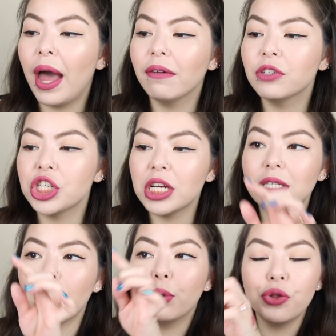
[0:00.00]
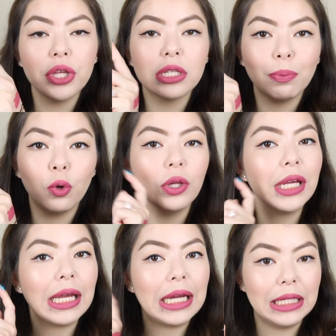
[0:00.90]
have just put the
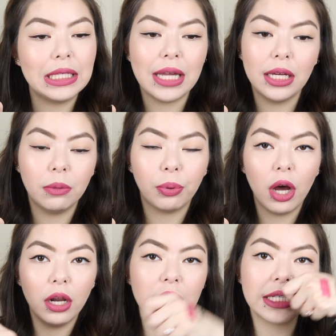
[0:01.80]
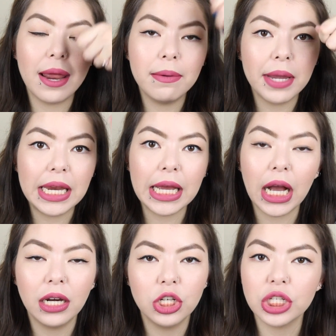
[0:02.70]
spoolie inside the product and made it
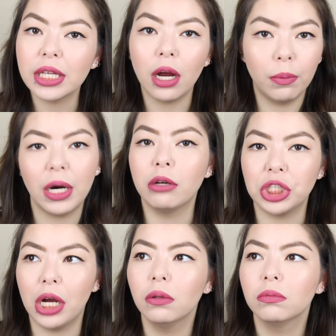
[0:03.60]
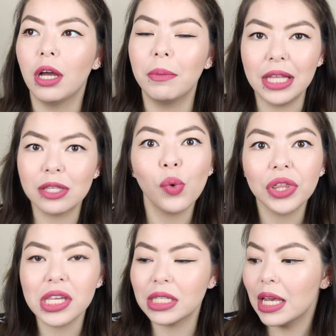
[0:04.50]
kind of just like a brow gel. I mean, that's
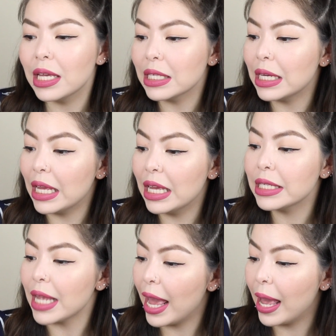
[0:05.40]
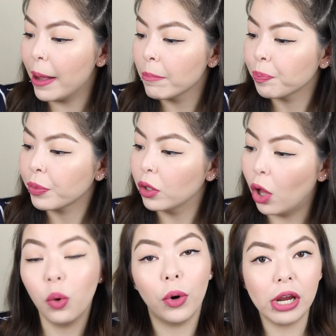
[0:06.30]
what this is. It is a
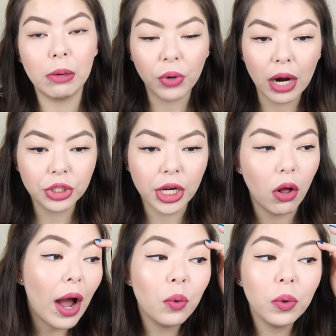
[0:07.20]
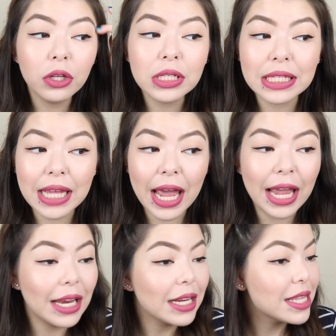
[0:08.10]
long-wearing brow gel. I will
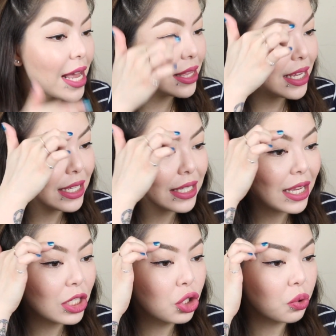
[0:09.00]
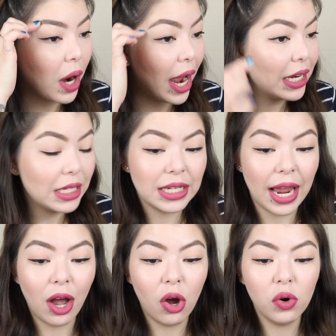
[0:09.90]
say that this has dried
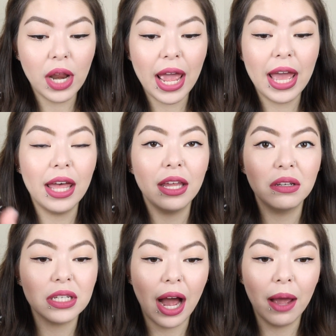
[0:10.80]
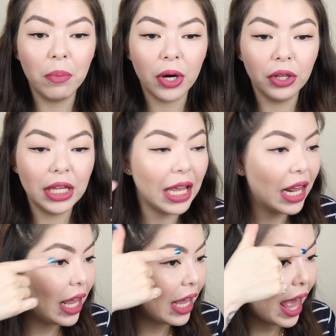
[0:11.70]
down and I'm barely
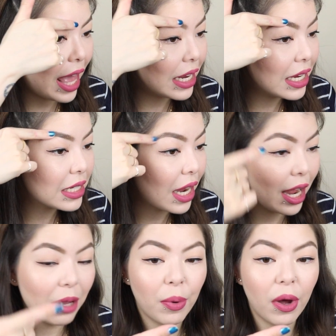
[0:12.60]
getting any type